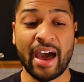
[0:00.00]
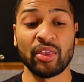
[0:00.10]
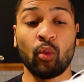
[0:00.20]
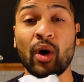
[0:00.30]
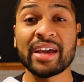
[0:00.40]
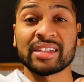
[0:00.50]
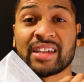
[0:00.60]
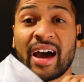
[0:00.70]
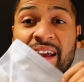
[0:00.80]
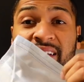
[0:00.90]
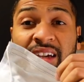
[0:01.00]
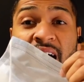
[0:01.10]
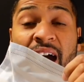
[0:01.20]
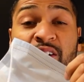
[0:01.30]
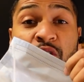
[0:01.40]
And the white side is a
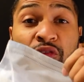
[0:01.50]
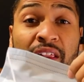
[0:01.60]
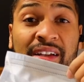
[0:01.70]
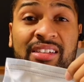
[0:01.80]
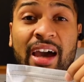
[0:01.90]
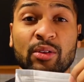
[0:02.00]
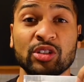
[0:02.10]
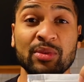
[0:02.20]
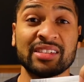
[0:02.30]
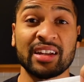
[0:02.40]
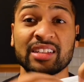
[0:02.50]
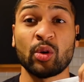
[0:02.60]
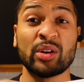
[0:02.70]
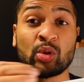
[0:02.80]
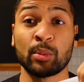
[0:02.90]
hydrophilic side, which means that it's
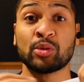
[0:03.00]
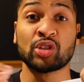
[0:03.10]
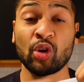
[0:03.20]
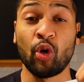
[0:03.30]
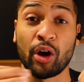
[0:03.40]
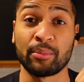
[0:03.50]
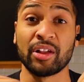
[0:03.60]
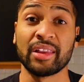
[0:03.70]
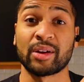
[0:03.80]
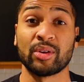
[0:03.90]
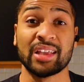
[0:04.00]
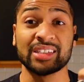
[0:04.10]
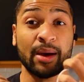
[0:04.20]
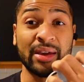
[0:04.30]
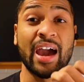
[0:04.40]
going to absorb the liquid that's
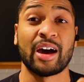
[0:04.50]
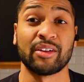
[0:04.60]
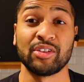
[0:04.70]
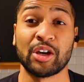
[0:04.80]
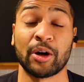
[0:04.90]
coming out of you.